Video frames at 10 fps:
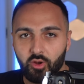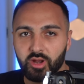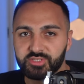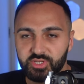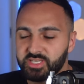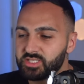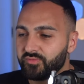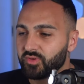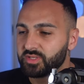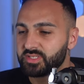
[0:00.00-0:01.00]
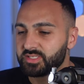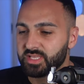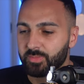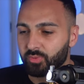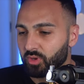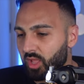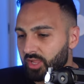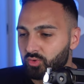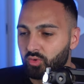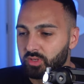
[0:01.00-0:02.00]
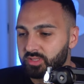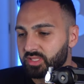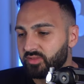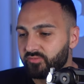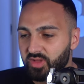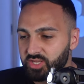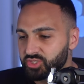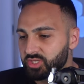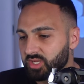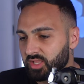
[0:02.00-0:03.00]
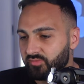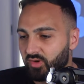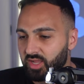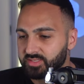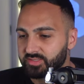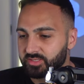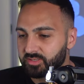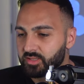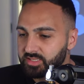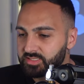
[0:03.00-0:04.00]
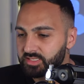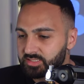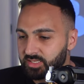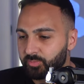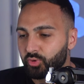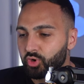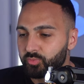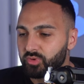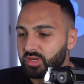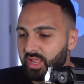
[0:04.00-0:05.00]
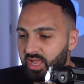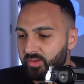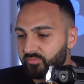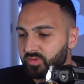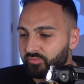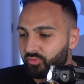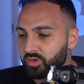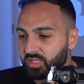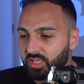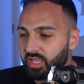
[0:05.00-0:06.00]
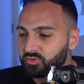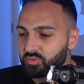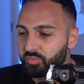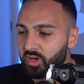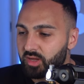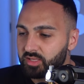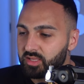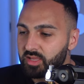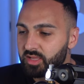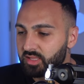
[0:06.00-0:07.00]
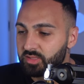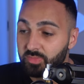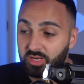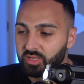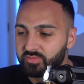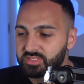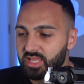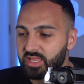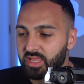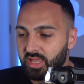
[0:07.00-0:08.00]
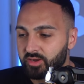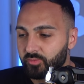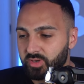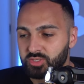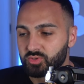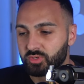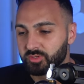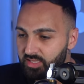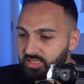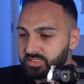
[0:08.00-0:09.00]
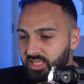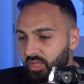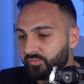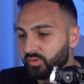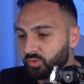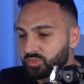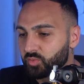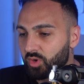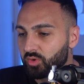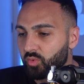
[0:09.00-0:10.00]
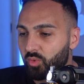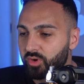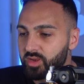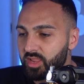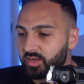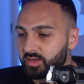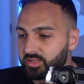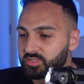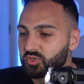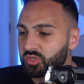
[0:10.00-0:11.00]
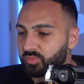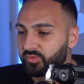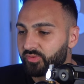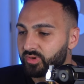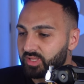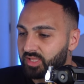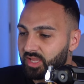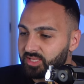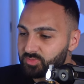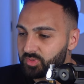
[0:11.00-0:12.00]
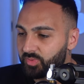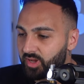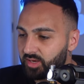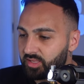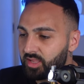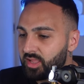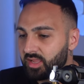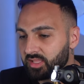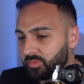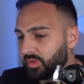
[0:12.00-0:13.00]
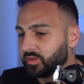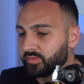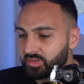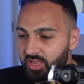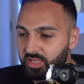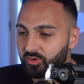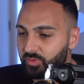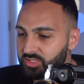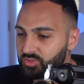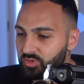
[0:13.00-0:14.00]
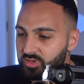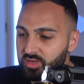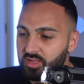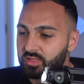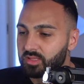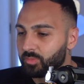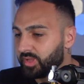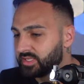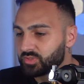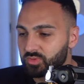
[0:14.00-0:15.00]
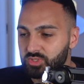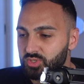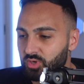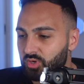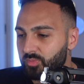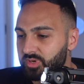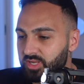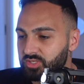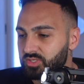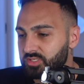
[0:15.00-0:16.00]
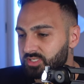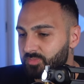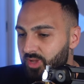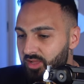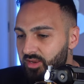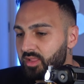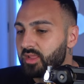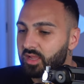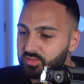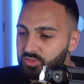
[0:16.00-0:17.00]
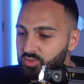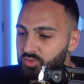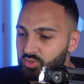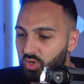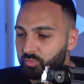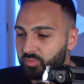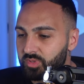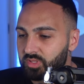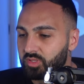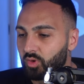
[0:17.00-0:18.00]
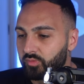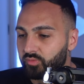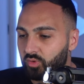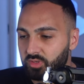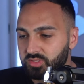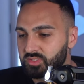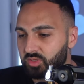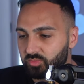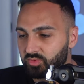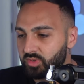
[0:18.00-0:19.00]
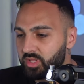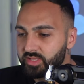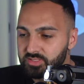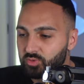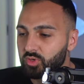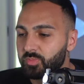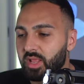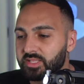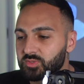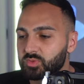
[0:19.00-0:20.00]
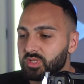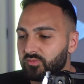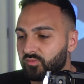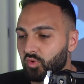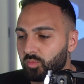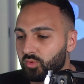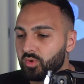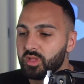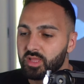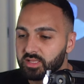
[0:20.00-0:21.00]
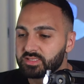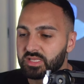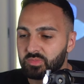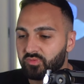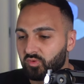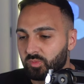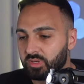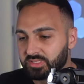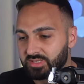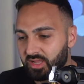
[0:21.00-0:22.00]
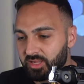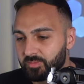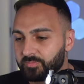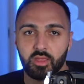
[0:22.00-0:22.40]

All right, so here's the first example. I call it the fashion advisor. Is this an appropriate outfit for an engagement party in the middle of the day at a restaurant? Yes, the outfit looks well coordinated and suitable for an engagement party in the middle of the day at a restaurant. The blazer and shirt combination is smart and the shoes complement the overall ensemble. It's a good balance between formal and semi-formal attire.